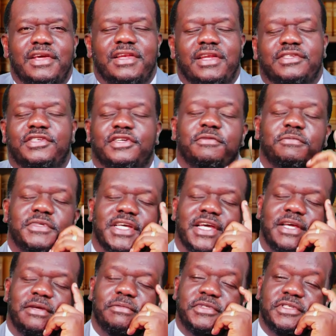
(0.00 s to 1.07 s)
Now,
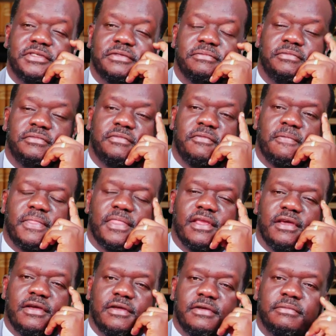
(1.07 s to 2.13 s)
sometimes,
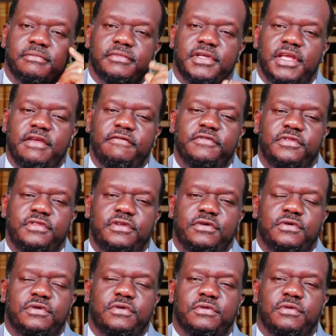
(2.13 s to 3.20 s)
um, even
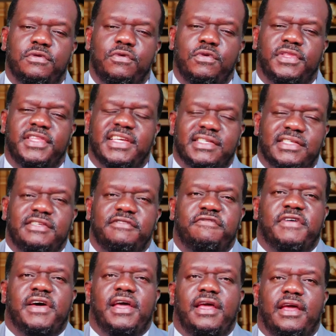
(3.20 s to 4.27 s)
though
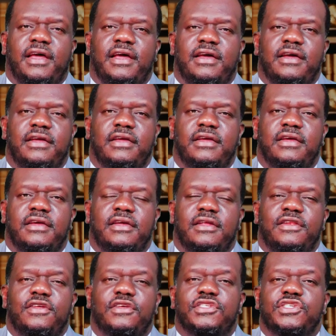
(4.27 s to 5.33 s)
testifier
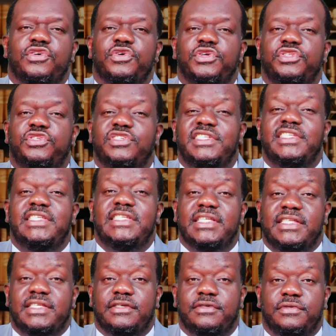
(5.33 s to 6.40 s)
doesn't go into
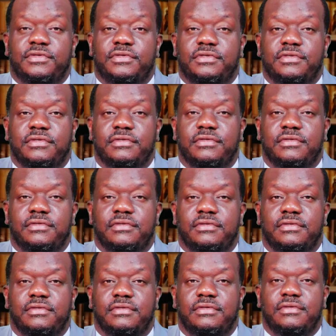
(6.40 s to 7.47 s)
details,
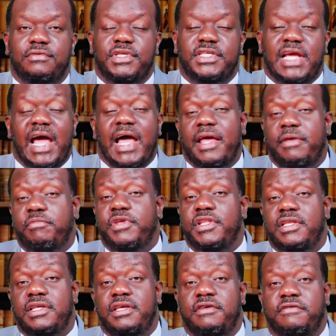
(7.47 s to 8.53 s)
which I
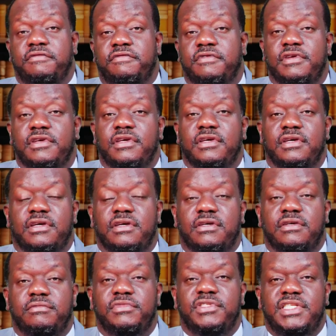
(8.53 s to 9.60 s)
believe
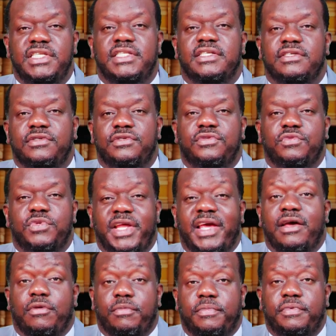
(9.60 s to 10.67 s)
um, details would
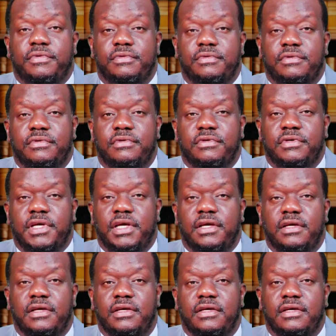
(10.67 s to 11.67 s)
help, okay?